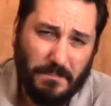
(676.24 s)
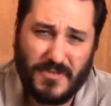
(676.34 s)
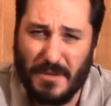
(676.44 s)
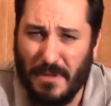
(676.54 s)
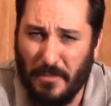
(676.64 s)

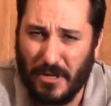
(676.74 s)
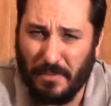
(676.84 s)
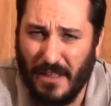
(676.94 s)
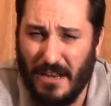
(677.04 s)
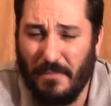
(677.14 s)
Some people
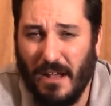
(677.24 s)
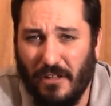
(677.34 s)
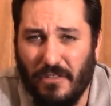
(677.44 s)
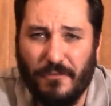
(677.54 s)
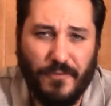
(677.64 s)
complain
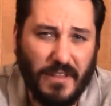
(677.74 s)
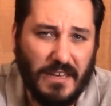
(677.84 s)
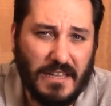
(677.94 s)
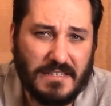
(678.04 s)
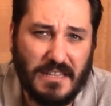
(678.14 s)
about the
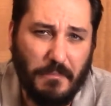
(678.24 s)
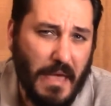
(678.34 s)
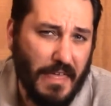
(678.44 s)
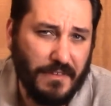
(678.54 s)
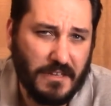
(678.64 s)
filliness and the
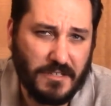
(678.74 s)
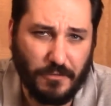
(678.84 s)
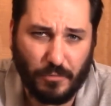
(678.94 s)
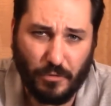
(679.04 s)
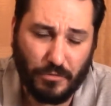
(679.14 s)
mathiness of
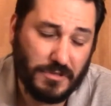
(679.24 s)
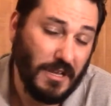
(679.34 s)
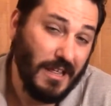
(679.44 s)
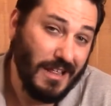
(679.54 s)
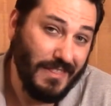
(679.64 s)
the rules
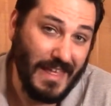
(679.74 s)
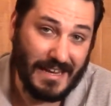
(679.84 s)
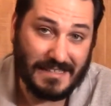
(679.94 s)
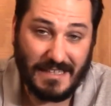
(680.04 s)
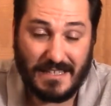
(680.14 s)
that
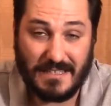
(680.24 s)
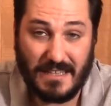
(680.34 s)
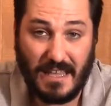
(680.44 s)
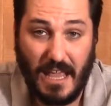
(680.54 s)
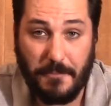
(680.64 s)
exists in
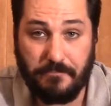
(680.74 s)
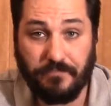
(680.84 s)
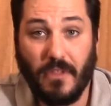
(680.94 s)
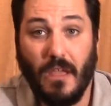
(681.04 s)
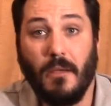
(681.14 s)
the game,
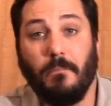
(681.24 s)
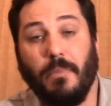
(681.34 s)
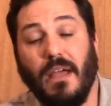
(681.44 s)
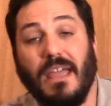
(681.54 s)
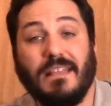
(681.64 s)

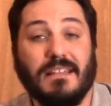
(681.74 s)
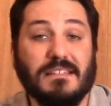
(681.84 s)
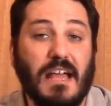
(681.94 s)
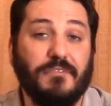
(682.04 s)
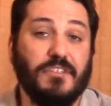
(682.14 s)
but it
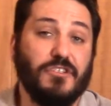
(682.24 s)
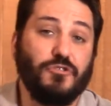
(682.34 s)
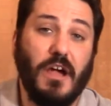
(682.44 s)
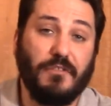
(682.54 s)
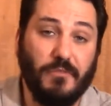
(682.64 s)
doesn't have to
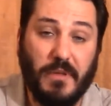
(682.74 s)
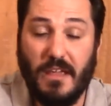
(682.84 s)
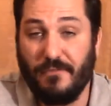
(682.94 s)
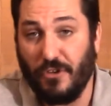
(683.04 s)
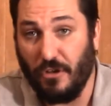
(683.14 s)
detract from it
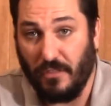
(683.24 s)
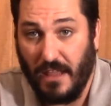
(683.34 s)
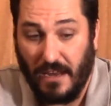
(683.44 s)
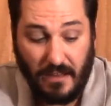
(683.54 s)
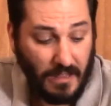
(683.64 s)
if you don't
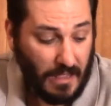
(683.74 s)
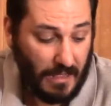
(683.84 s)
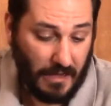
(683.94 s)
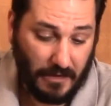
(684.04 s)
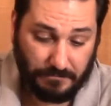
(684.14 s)
let it.
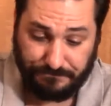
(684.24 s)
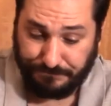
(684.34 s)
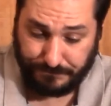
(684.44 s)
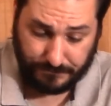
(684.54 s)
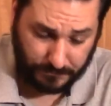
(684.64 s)

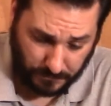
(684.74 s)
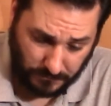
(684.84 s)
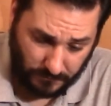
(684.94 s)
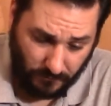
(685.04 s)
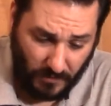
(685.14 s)

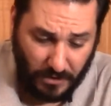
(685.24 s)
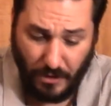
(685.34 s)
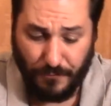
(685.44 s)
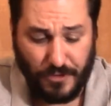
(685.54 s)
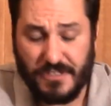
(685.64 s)

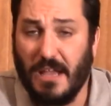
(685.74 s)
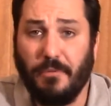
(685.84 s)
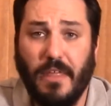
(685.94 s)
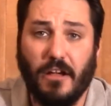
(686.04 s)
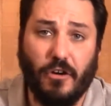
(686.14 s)
For
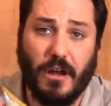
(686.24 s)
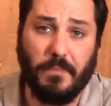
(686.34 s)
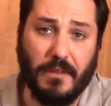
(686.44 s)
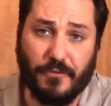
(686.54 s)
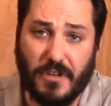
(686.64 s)
example, that card I
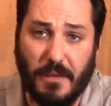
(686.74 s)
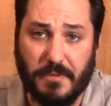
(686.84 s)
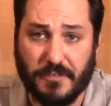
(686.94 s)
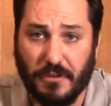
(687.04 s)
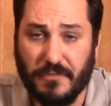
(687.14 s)
played for
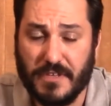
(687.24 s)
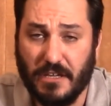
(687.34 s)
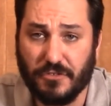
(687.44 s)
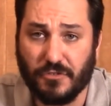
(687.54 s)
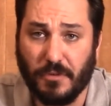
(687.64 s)
Tempest, Grievous
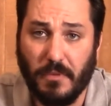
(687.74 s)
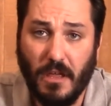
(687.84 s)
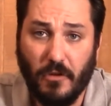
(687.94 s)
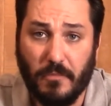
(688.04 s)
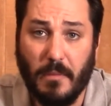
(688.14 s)
Hellstorm.
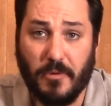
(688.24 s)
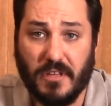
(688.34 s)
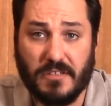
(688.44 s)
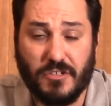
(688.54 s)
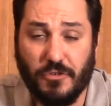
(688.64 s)
Remember, it
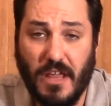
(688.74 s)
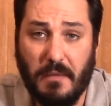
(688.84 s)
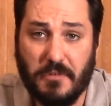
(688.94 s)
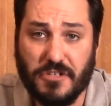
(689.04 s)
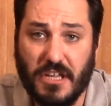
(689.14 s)
does 2
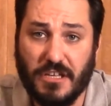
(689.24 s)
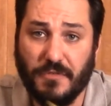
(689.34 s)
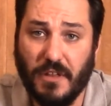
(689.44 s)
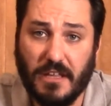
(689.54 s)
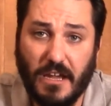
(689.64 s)
damage to each
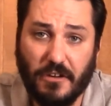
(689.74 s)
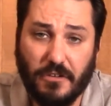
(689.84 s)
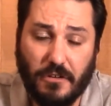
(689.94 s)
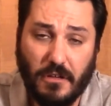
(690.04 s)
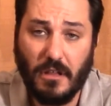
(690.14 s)
villain
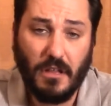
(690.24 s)
character.